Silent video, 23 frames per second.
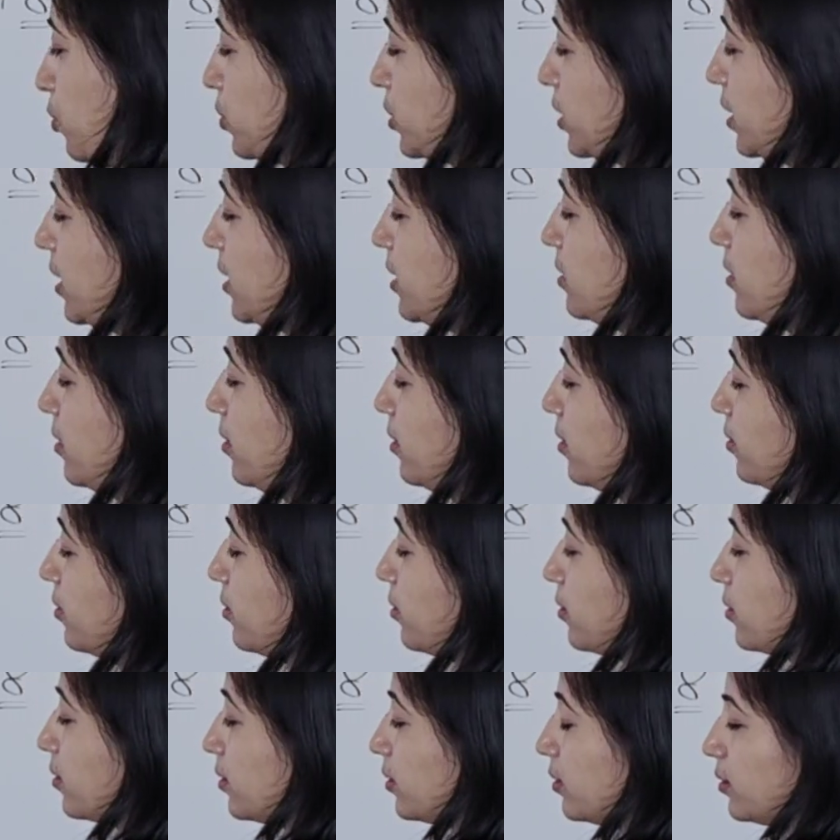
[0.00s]
process
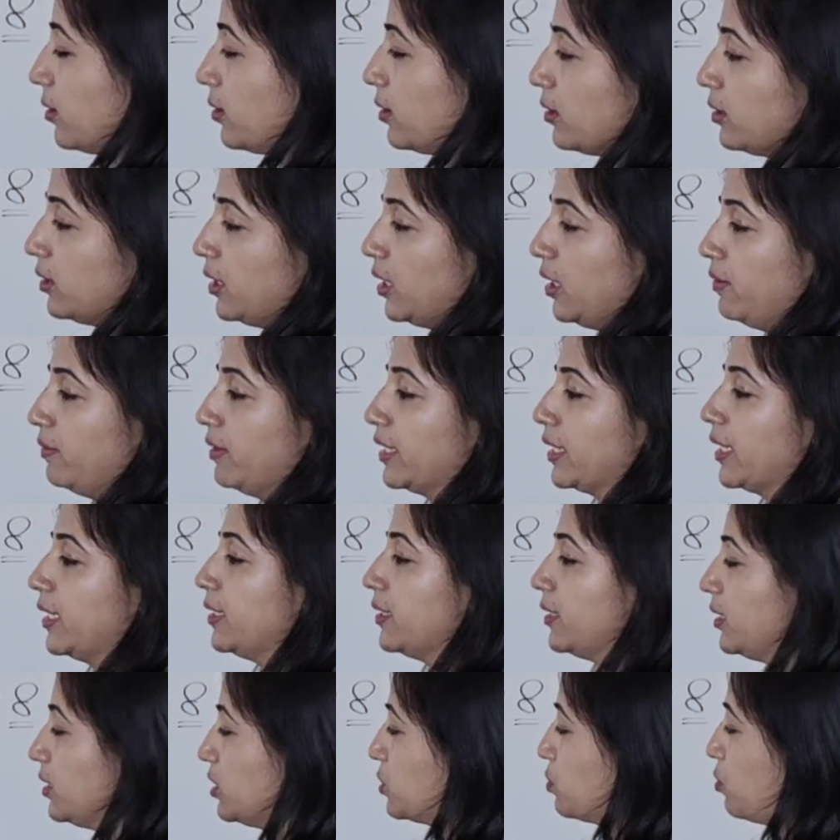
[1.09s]
till we
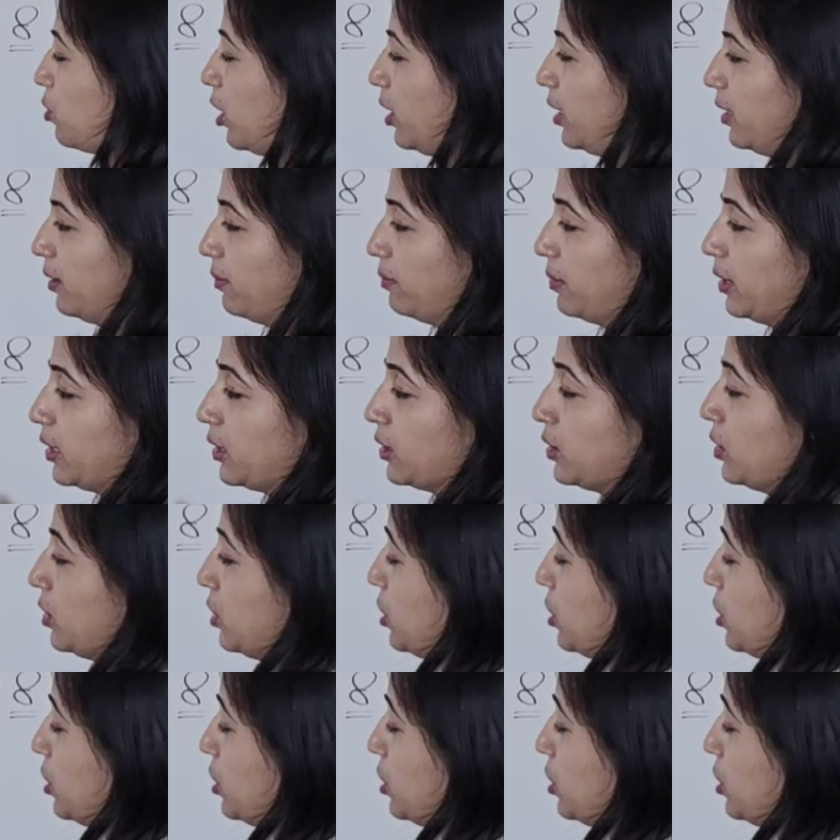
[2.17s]
get the small number.